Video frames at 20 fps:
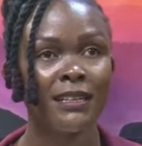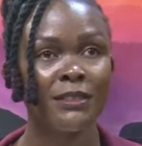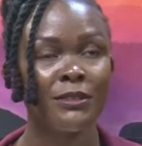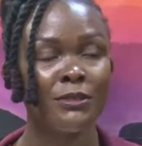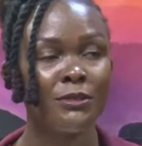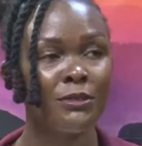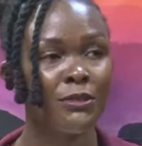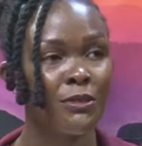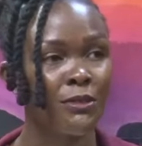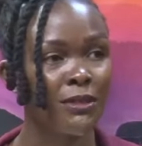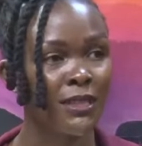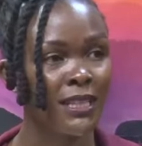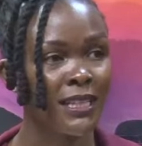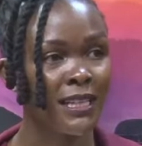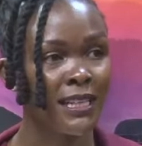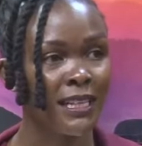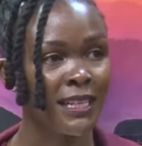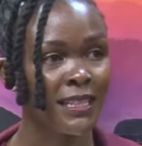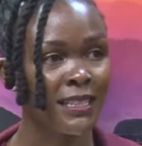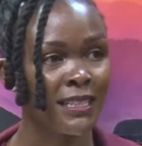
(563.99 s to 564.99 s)
You go
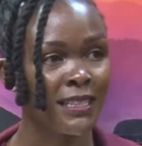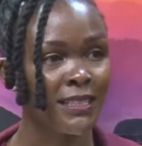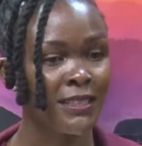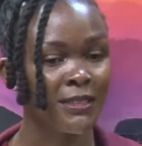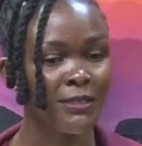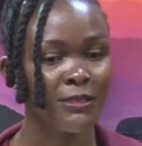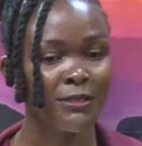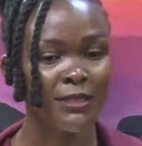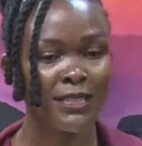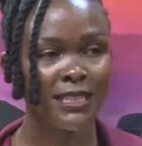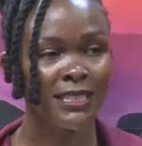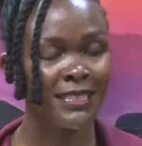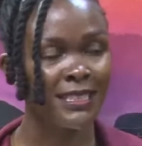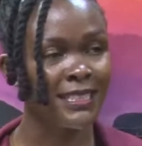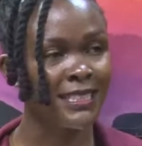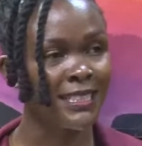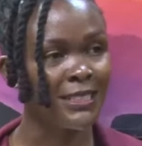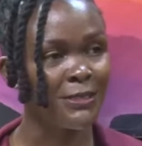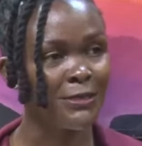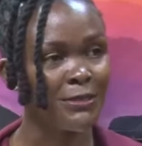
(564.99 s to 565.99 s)
there and you just
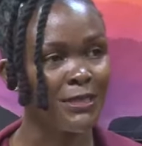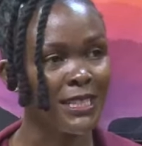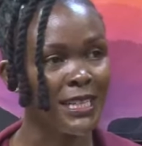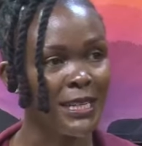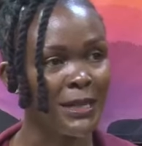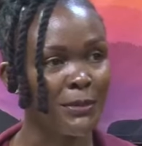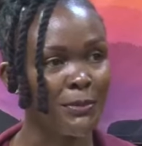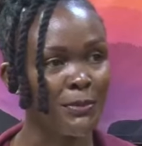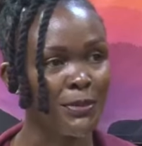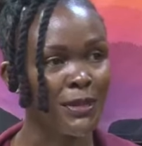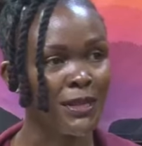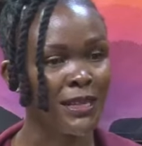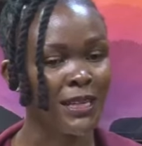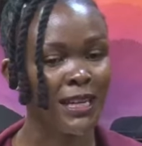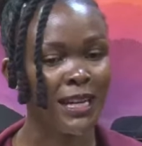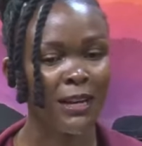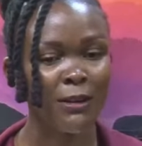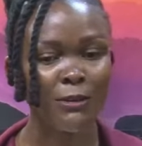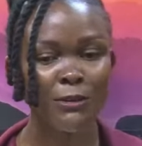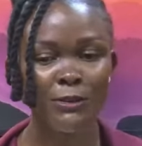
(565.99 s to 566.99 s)
need to type,
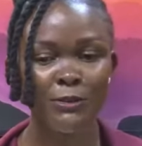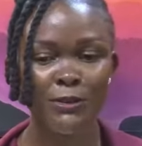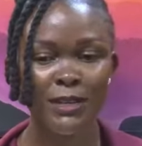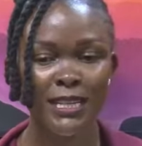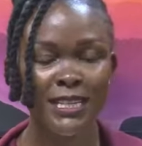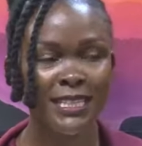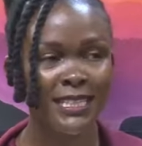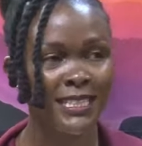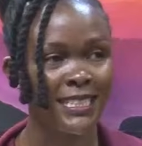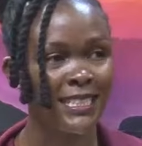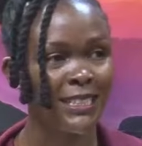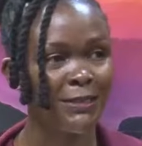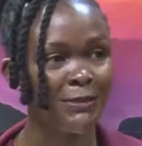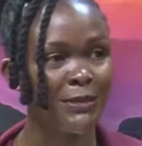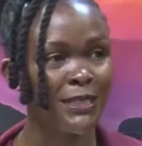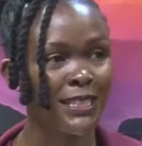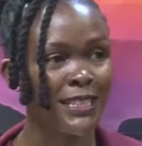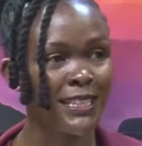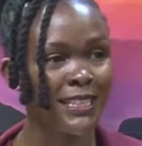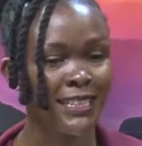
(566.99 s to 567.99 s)
how do I deal
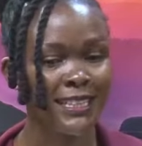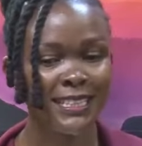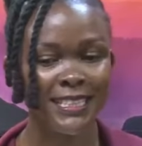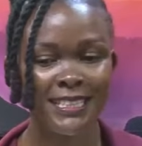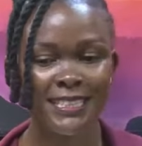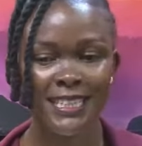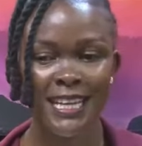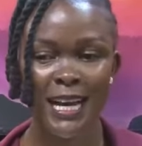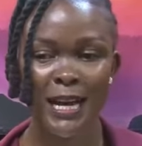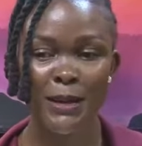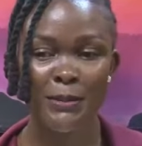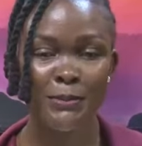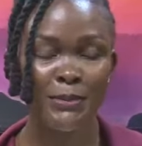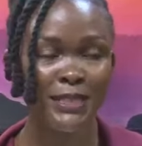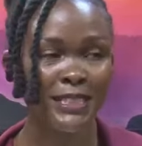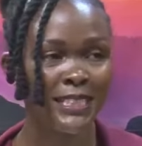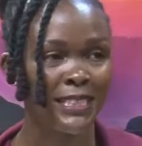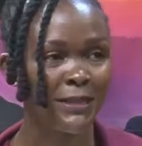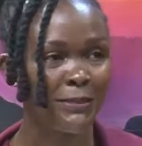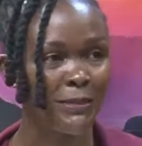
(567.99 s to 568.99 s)
with this
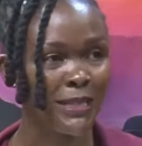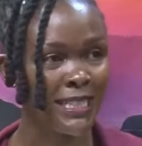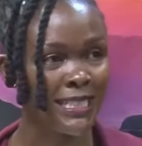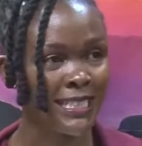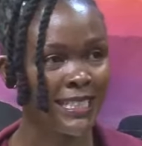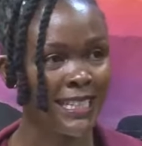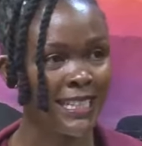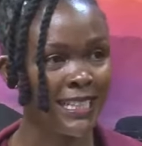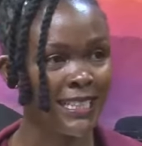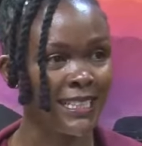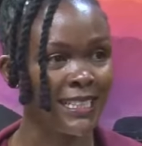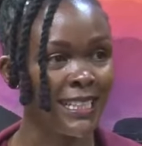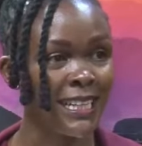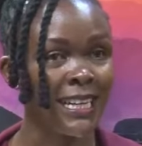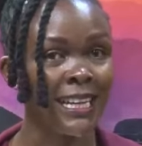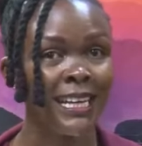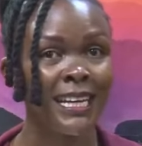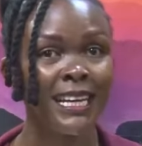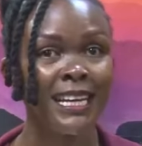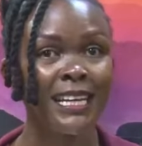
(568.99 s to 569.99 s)
habit in my child?
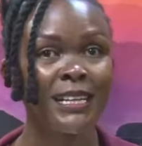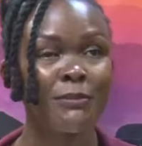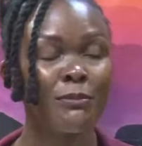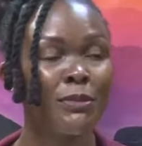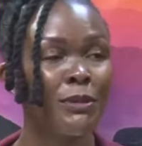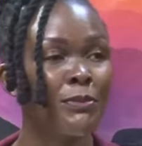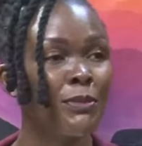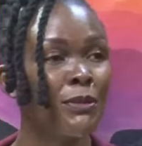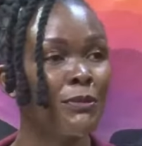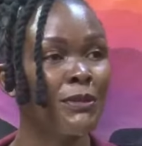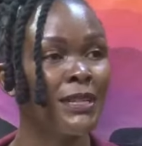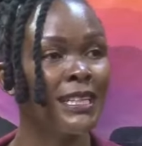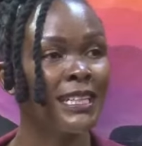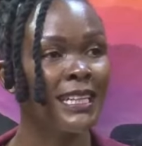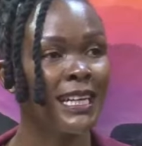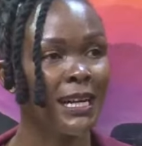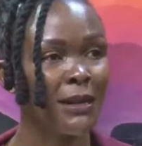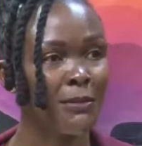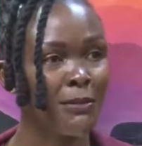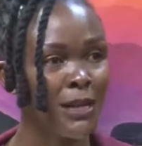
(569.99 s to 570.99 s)
And people will
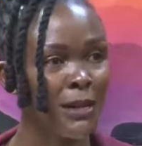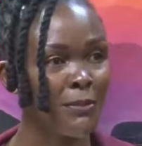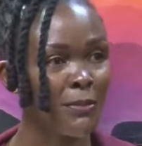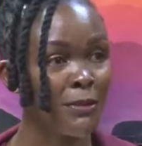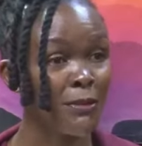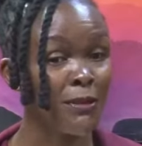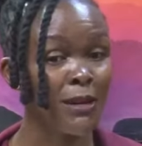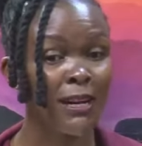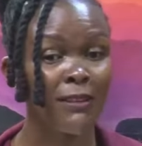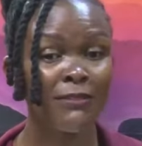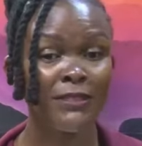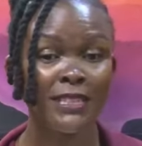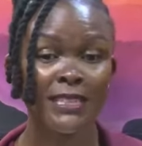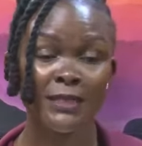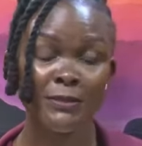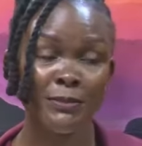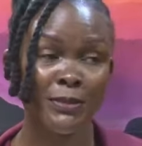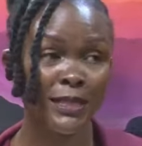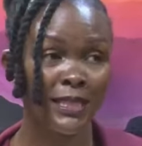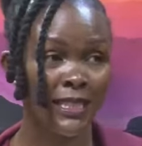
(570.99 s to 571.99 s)
come up who have
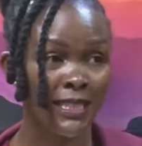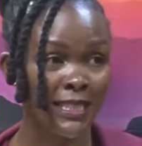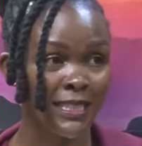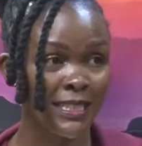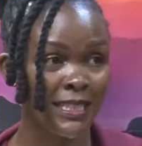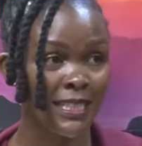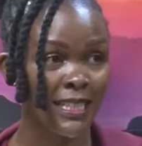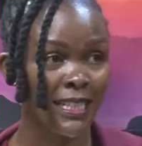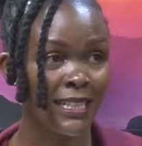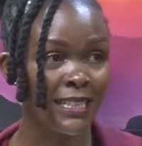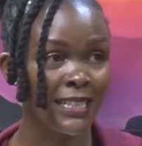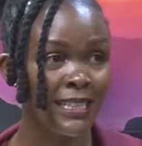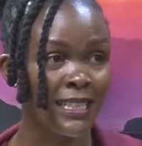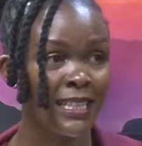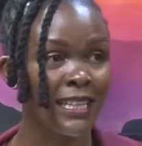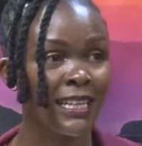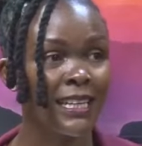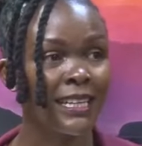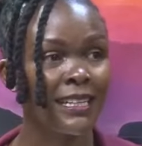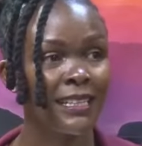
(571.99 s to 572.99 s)
experienced that,
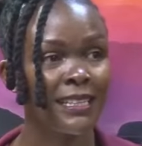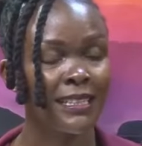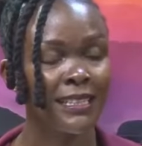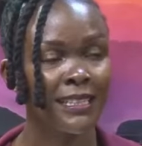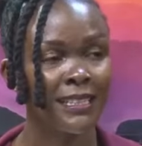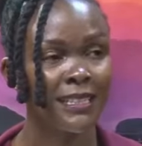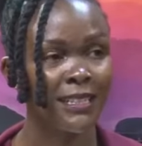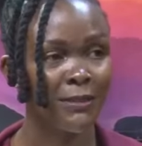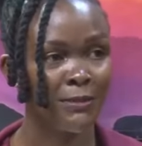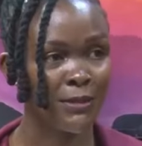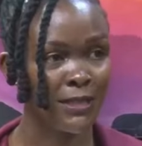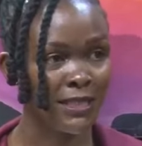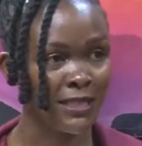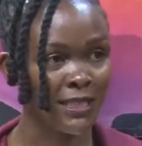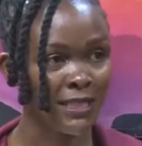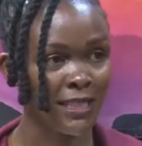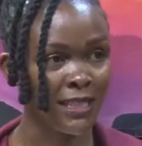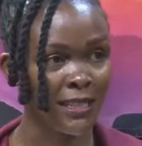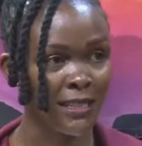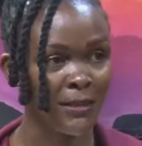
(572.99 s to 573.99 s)
and they will
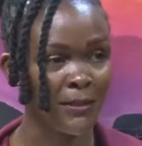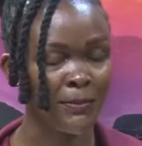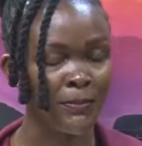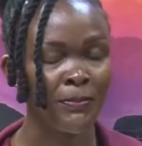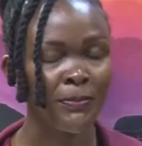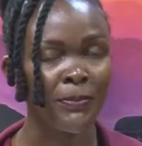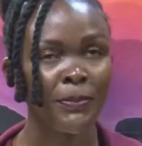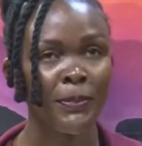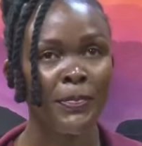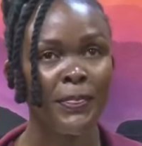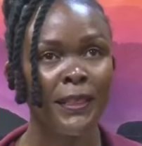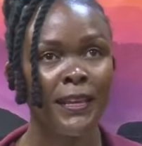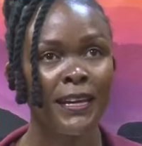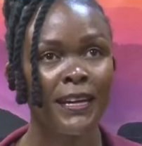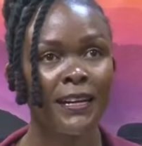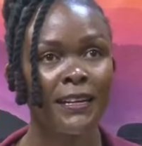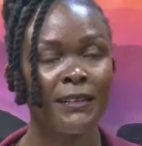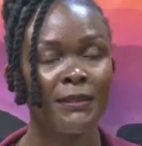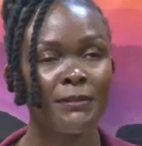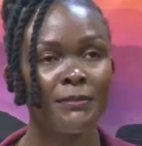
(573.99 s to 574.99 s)
share.
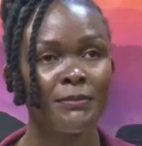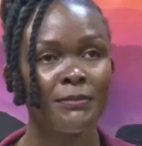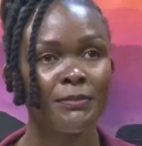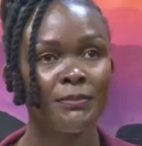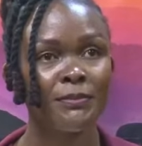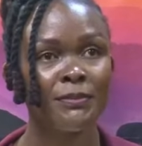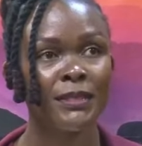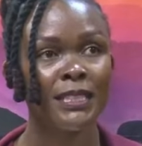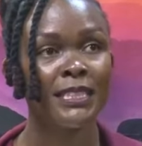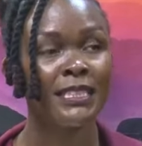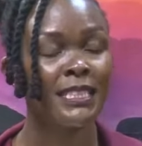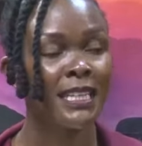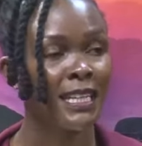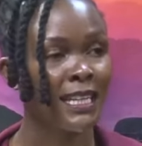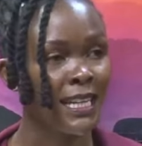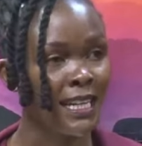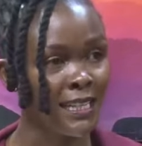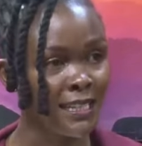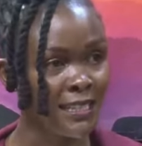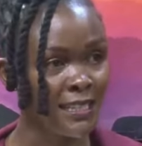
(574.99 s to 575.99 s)
It's a
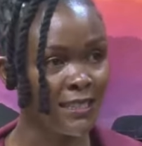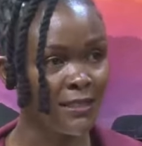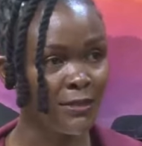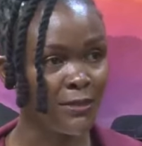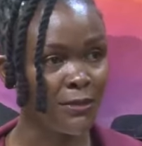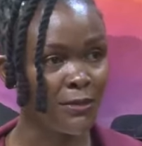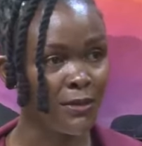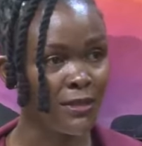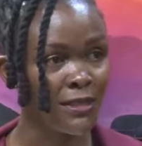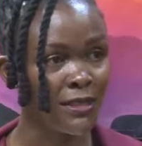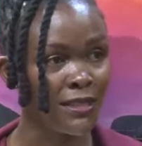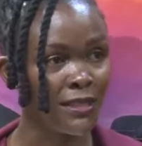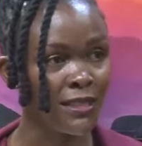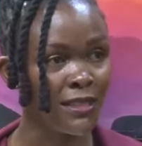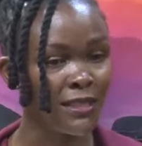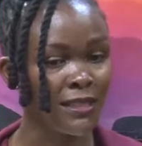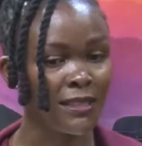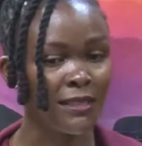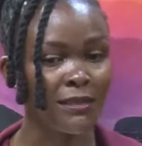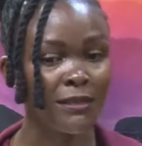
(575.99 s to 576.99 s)
learning tool.
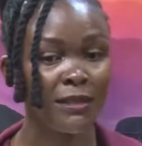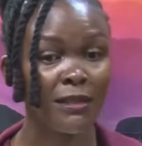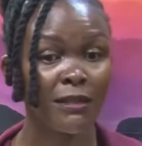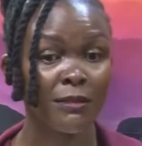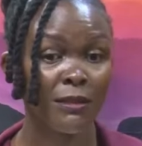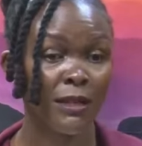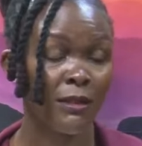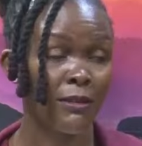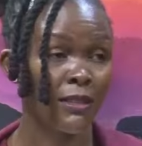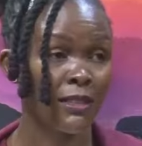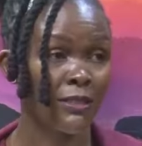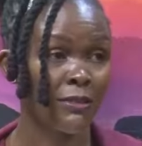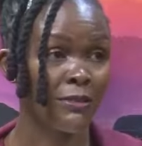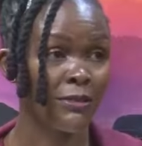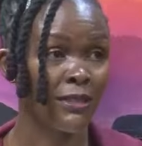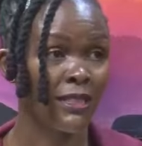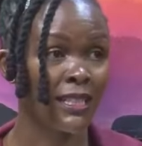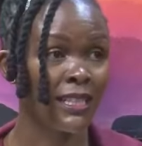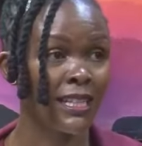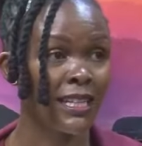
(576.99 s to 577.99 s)
Our
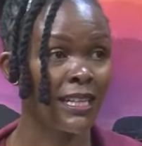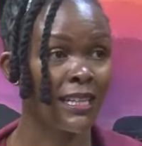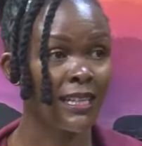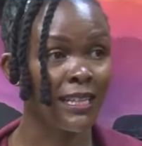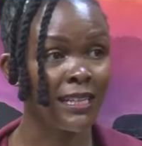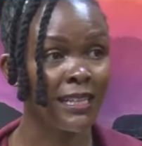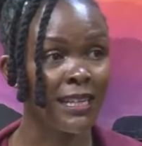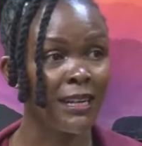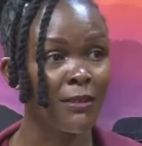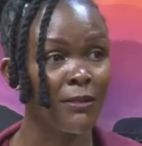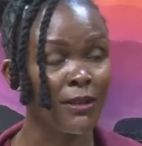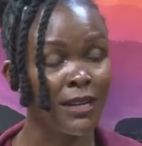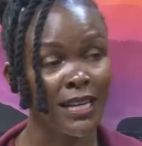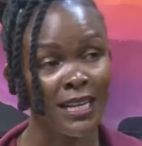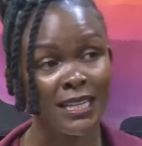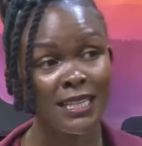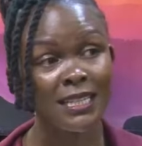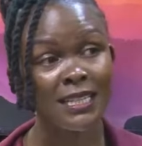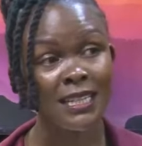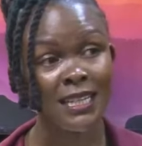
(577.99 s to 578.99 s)
children are now
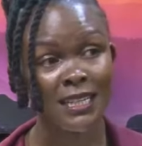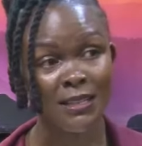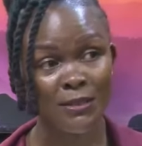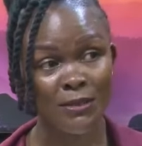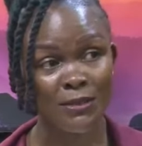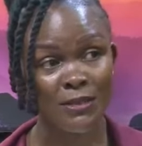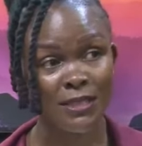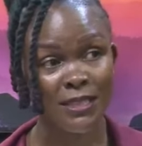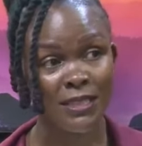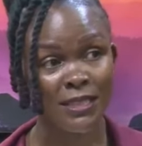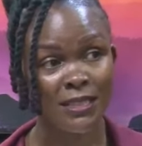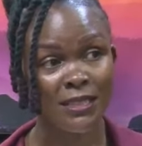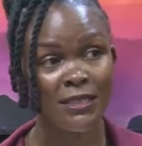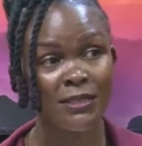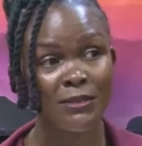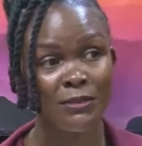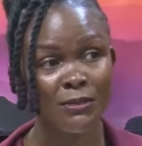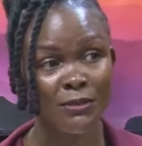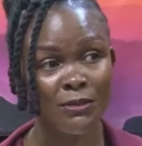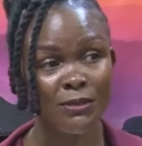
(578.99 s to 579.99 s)
learning a lot
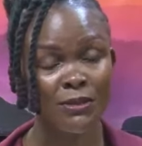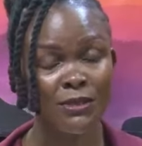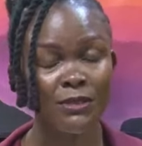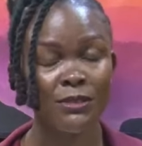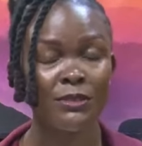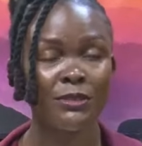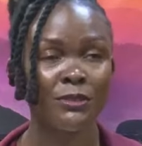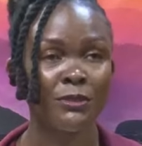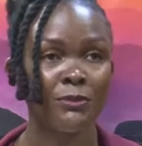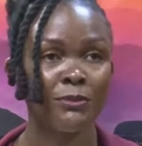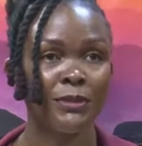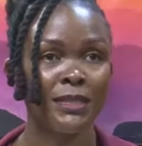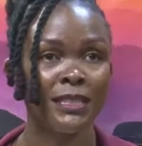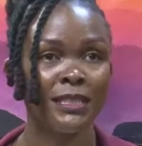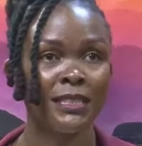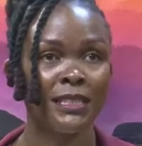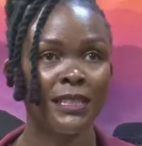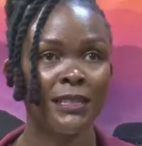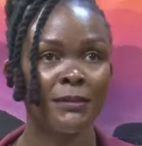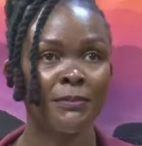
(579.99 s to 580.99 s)
through social
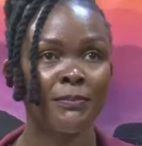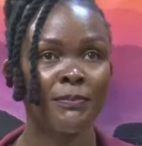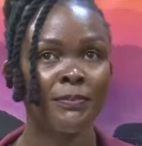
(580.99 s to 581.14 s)
media.